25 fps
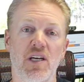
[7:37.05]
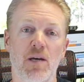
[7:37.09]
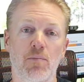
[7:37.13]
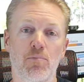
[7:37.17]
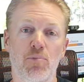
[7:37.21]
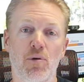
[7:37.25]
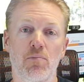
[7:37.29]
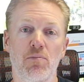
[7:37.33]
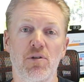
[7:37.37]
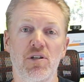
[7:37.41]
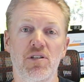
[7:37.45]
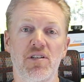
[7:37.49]

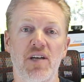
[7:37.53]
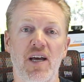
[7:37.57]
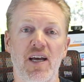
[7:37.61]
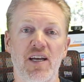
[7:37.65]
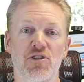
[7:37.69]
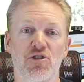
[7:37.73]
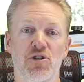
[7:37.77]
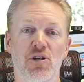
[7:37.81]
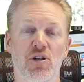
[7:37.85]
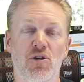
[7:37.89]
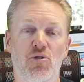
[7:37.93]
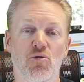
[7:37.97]

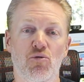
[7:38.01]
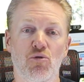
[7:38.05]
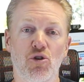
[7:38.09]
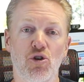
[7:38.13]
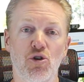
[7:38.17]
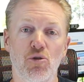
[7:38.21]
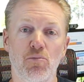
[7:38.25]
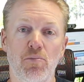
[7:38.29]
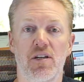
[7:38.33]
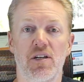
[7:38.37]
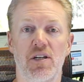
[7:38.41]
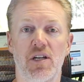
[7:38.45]
implementation
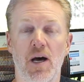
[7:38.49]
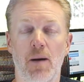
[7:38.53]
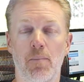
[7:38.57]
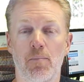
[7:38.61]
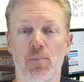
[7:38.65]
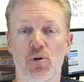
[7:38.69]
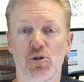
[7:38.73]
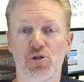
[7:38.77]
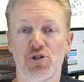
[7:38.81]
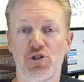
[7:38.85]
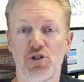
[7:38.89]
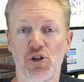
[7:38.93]
group
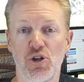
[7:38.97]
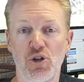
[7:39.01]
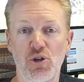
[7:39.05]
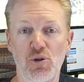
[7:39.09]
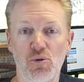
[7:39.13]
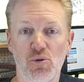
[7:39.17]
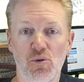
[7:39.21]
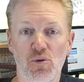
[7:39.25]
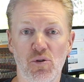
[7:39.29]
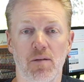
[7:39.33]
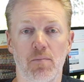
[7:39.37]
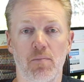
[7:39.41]
number
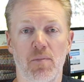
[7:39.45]
two,